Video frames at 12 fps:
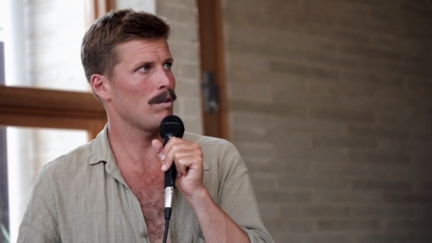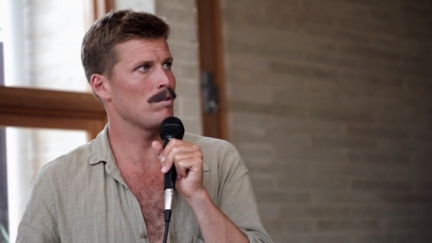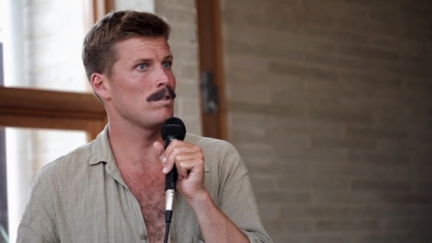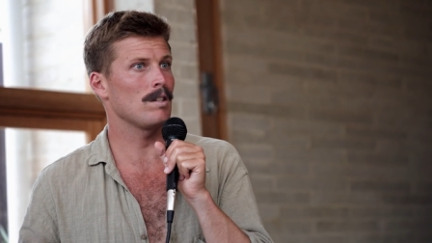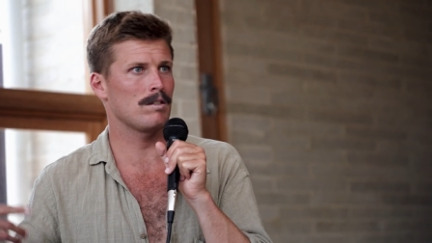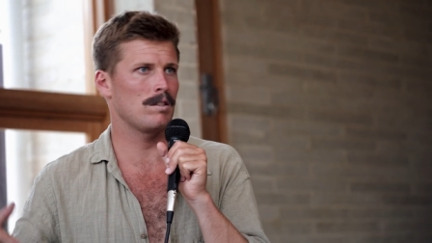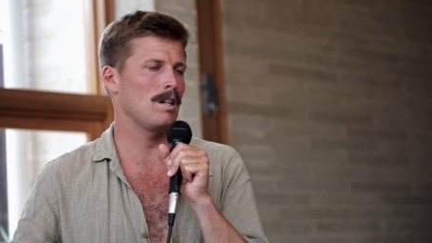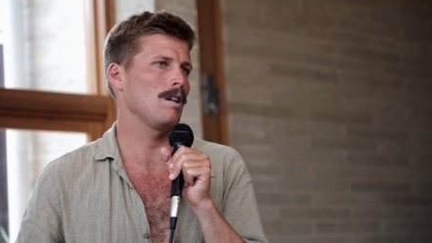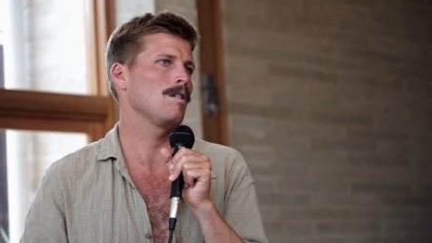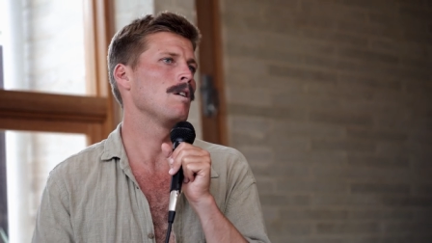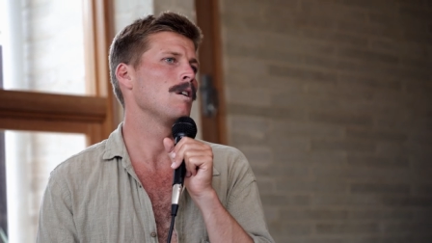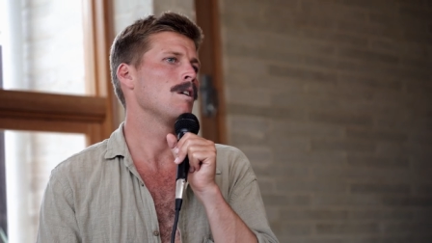So I was
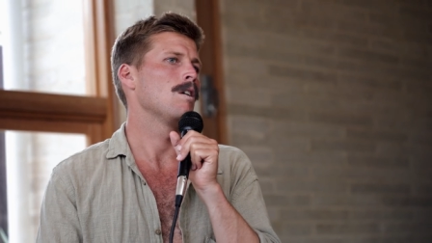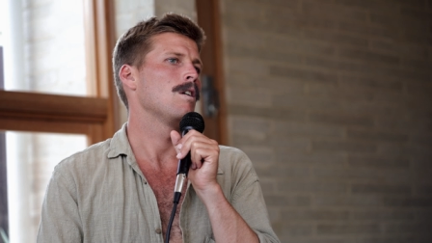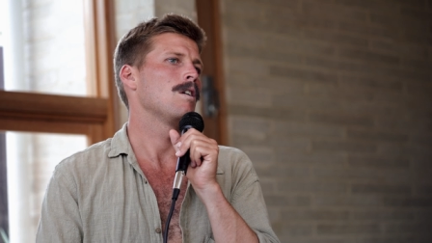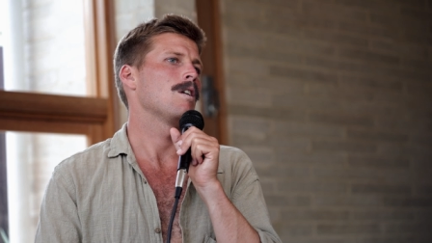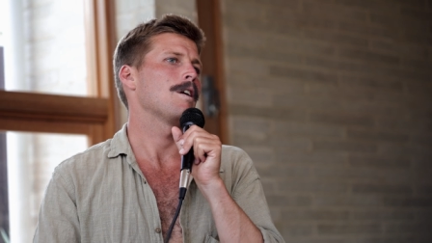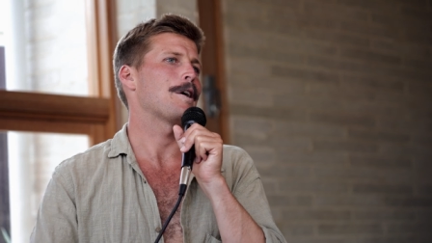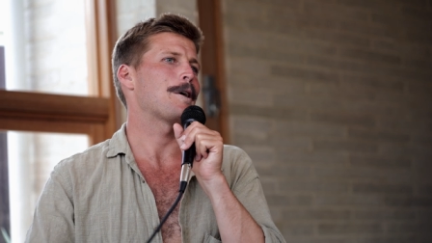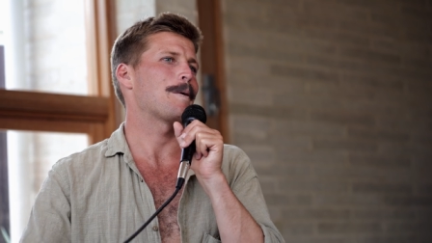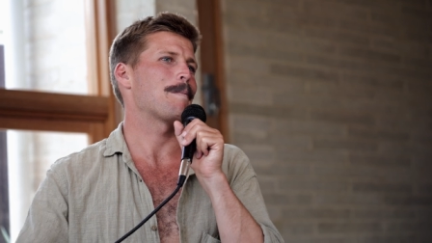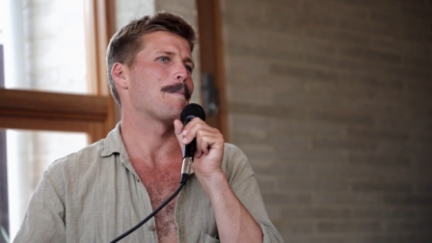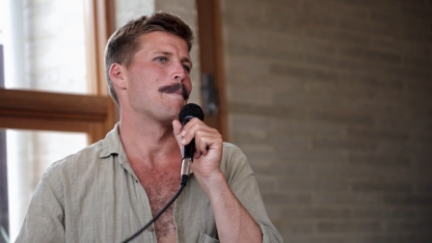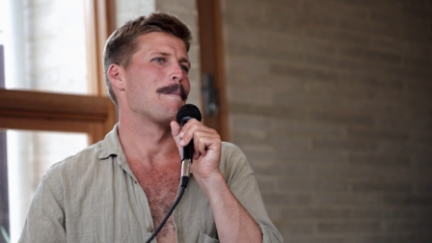16,
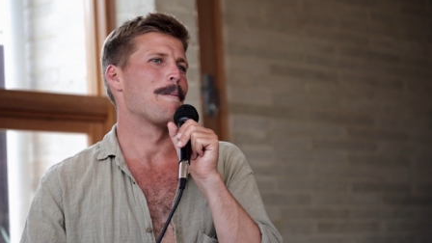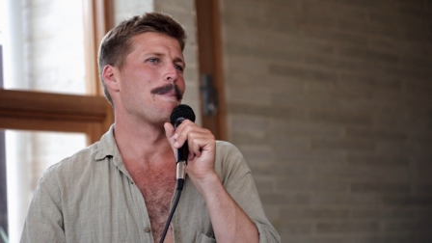um,